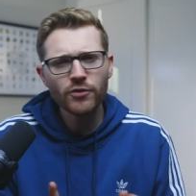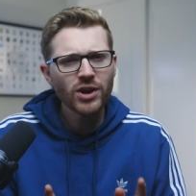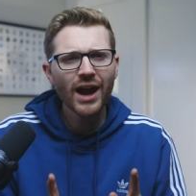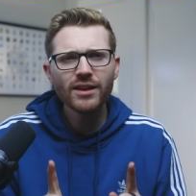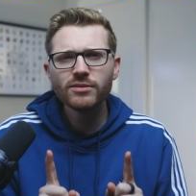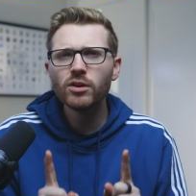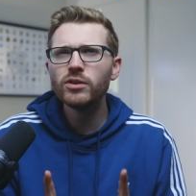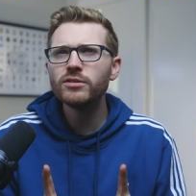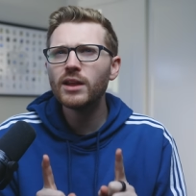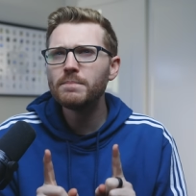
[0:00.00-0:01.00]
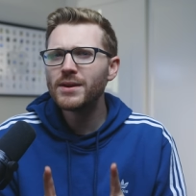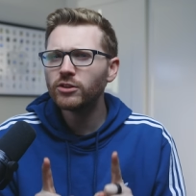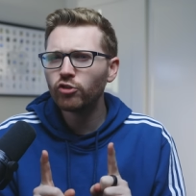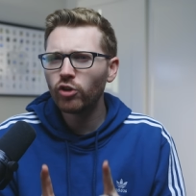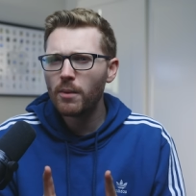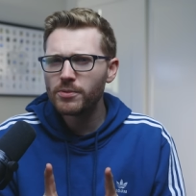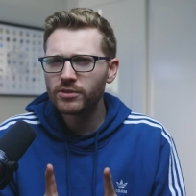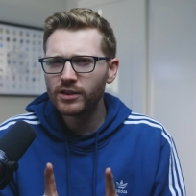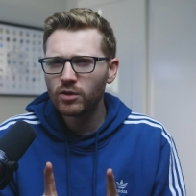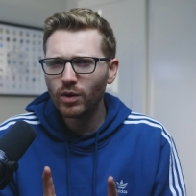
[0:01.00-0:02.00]
Have you guys noticed a big
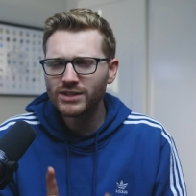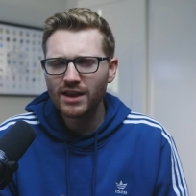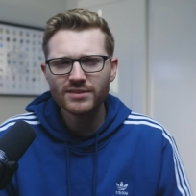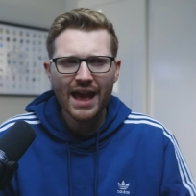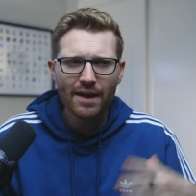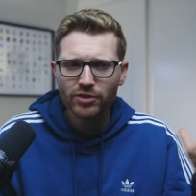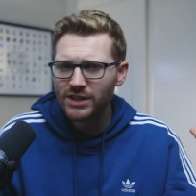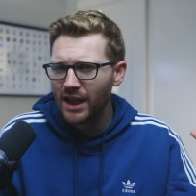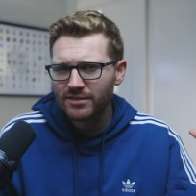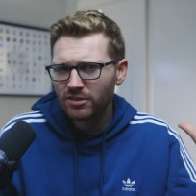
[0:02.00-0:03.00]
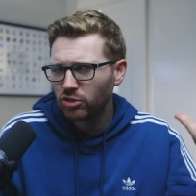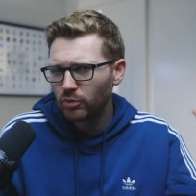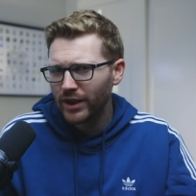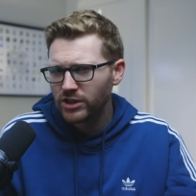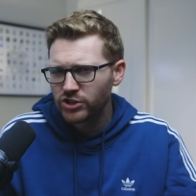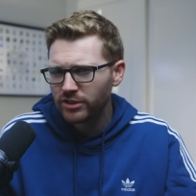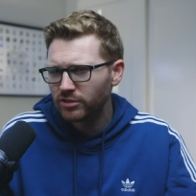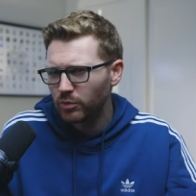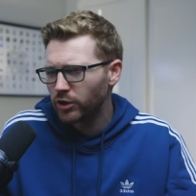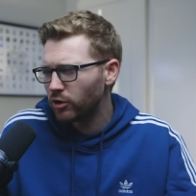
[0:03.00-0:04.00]
discrepancy in what Tesla advertises the range is
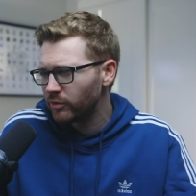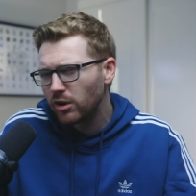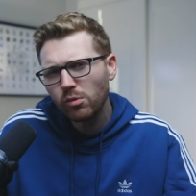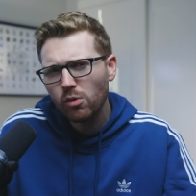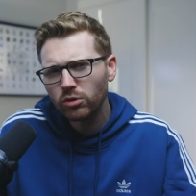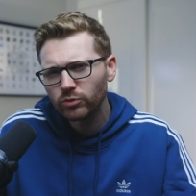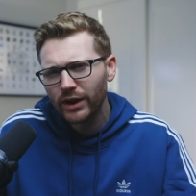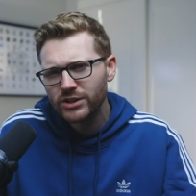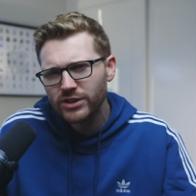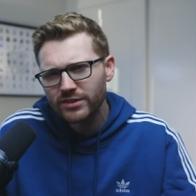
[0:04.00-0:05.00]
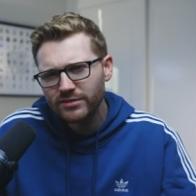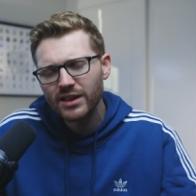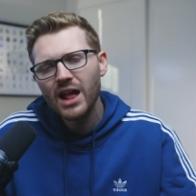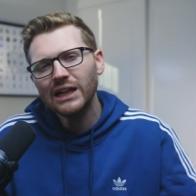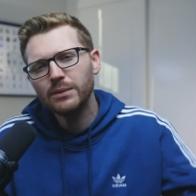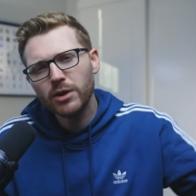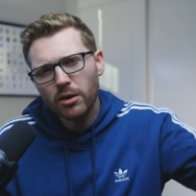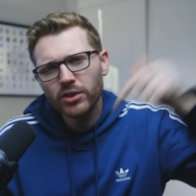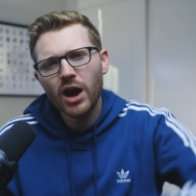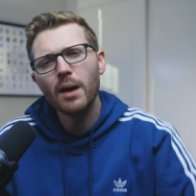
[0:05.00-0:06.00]
and what your real world range is? Let me know
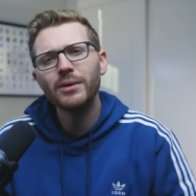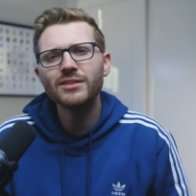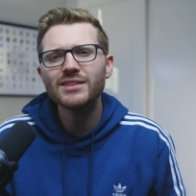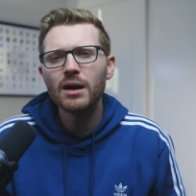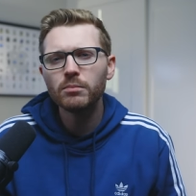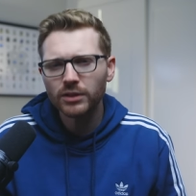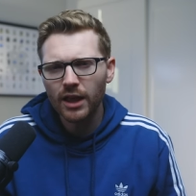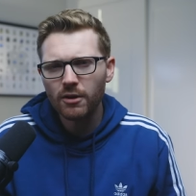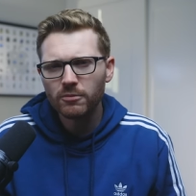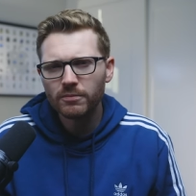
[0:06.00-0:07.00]
in the comments down below.